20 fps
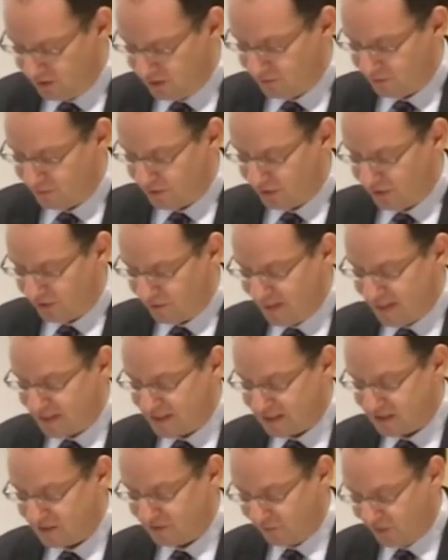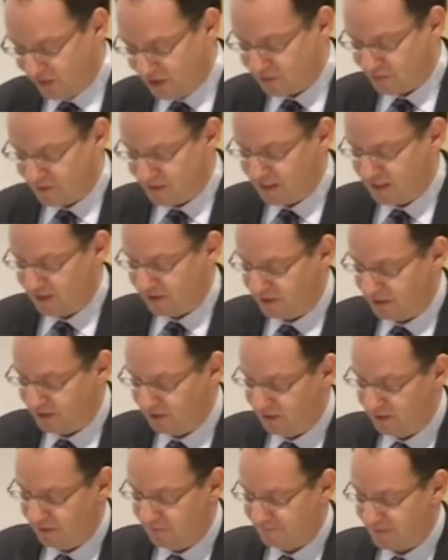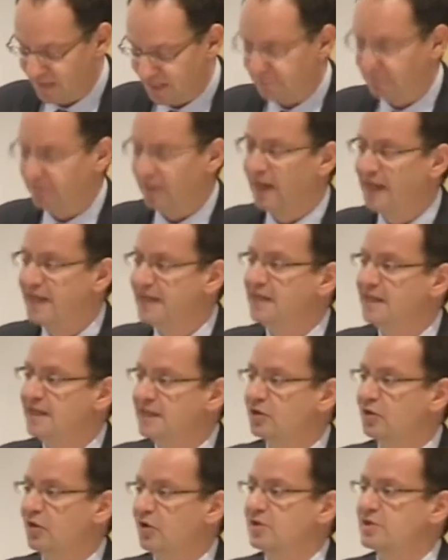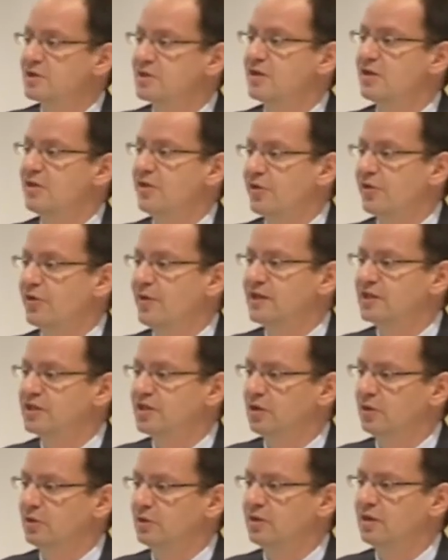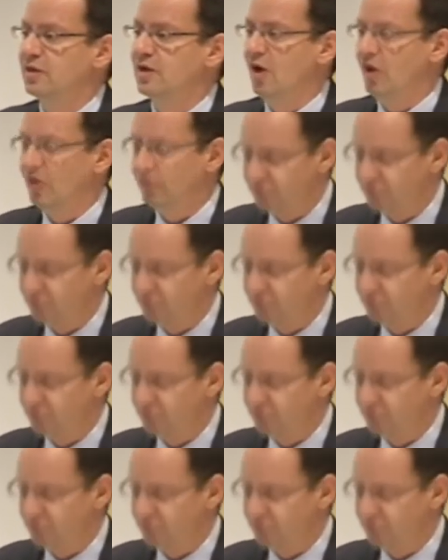but on the basis of this material, it plainly crossed the threshold of